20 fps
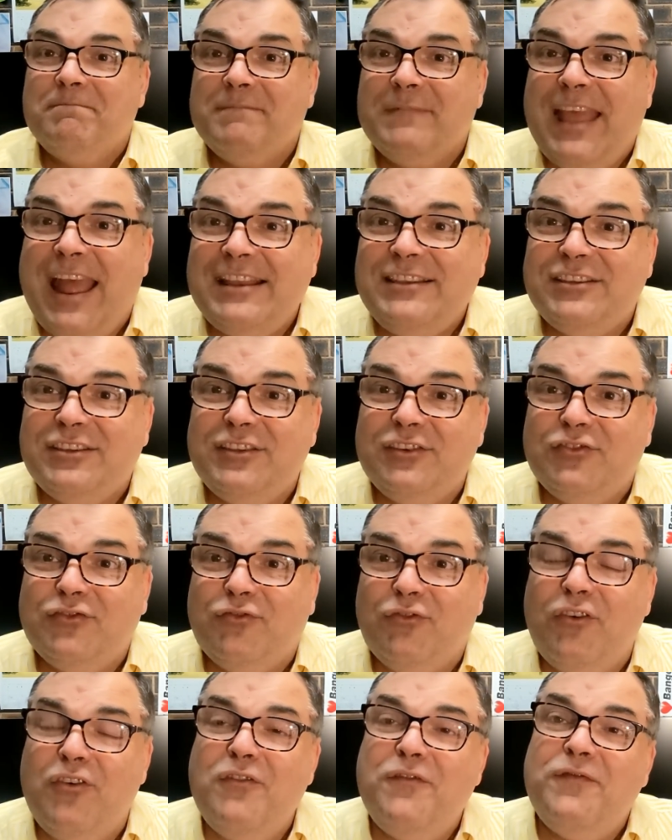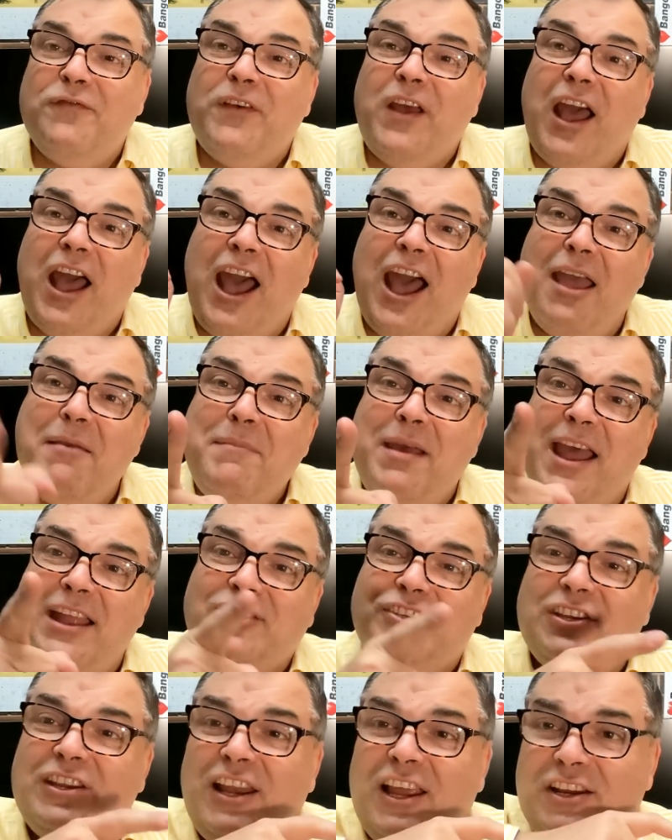That's the truth. I'm
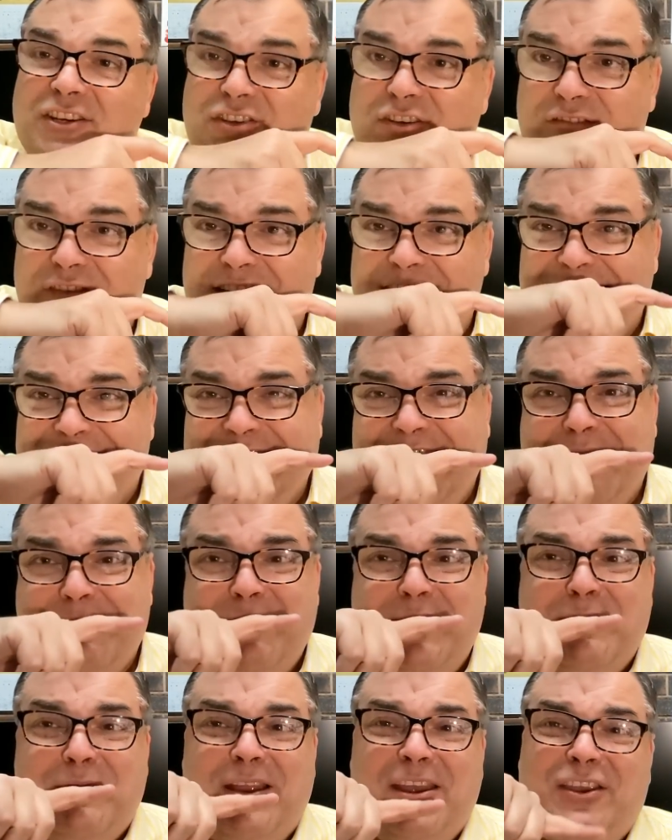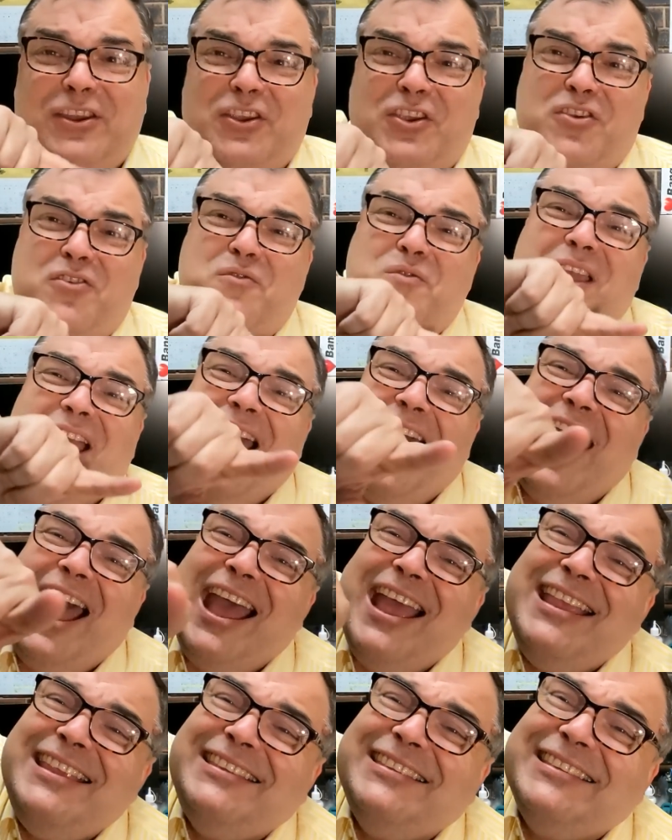Archie Luxury. Tell me what you
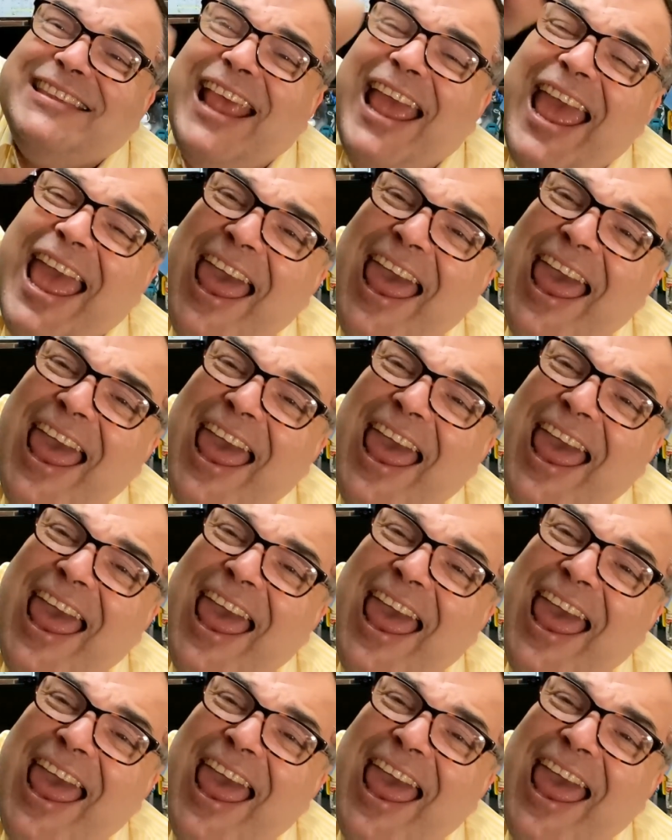guys